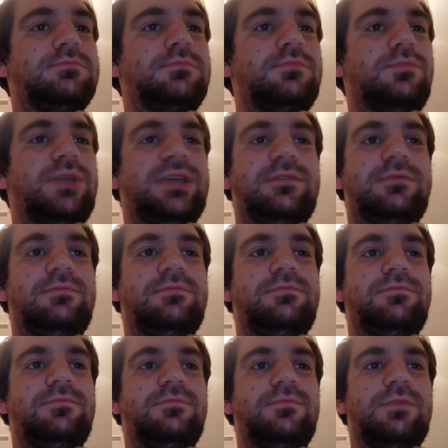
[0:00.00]
week
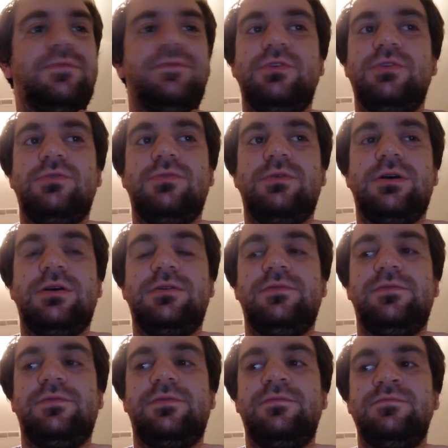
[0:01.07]
review
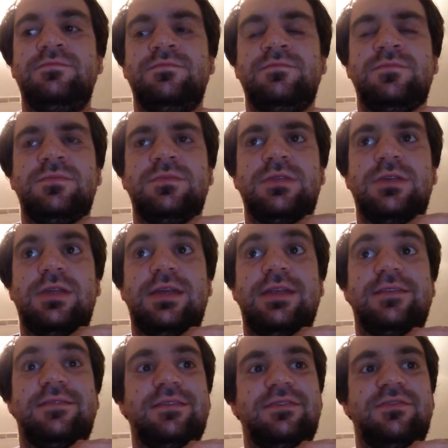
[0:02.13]
of the
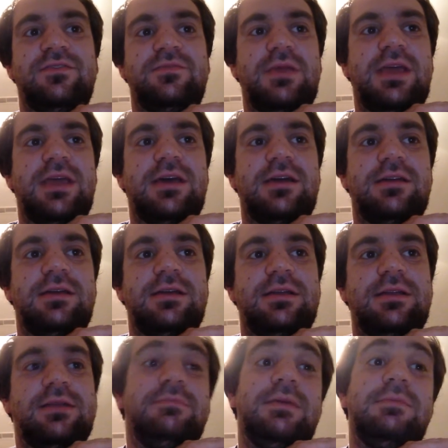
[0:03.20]
latest things with Japan, and
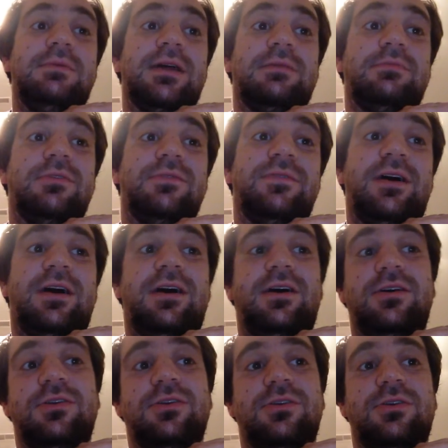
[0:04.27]
like maybe a deck
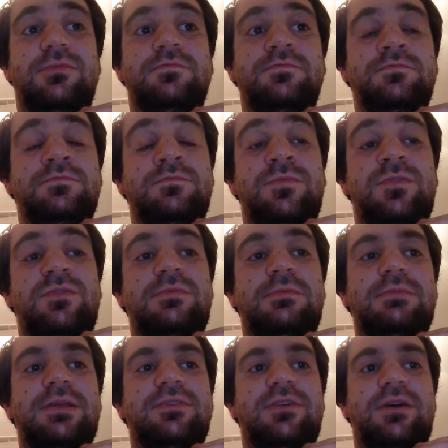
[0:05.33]
profile, or
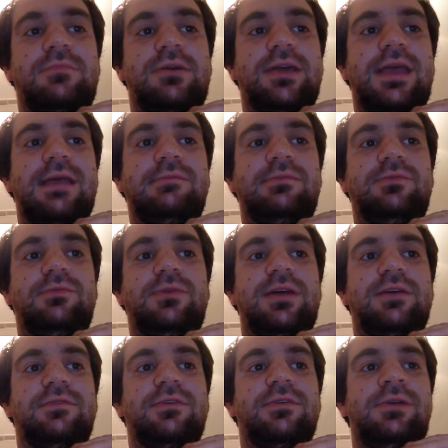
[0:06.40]
something based on my games,
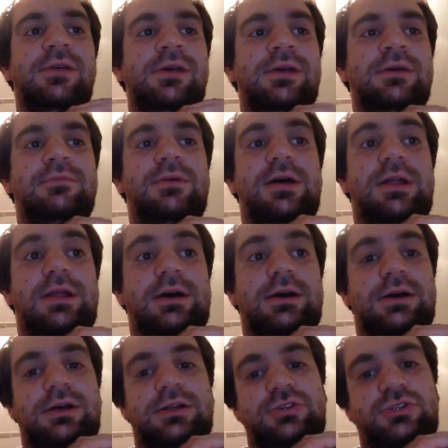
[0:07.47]
whatever. But
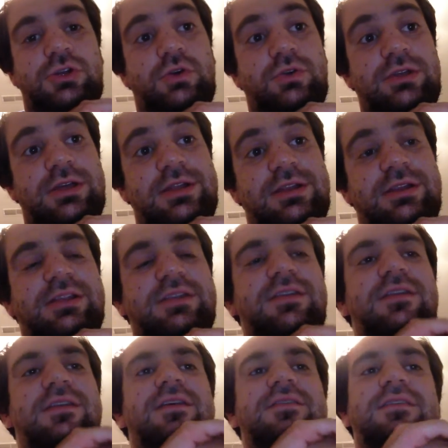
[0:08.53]
until then,
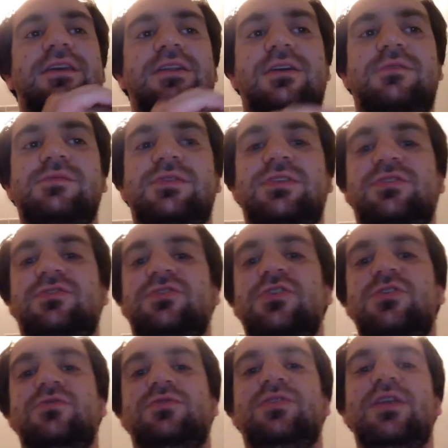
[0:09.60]
let's get on with the
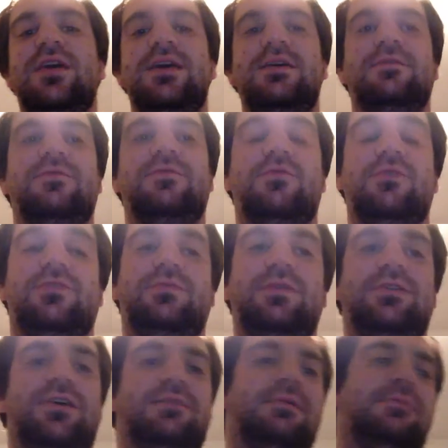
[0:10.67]
show. Today, of course, we
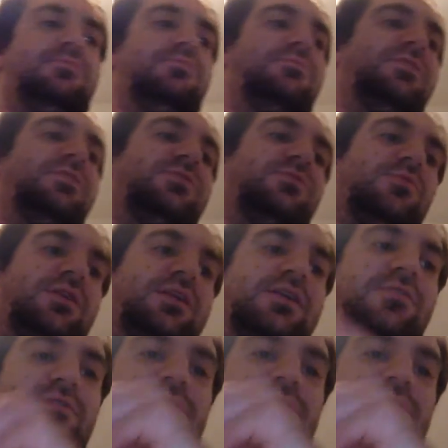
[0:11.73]
are talking about Prehistoric Gear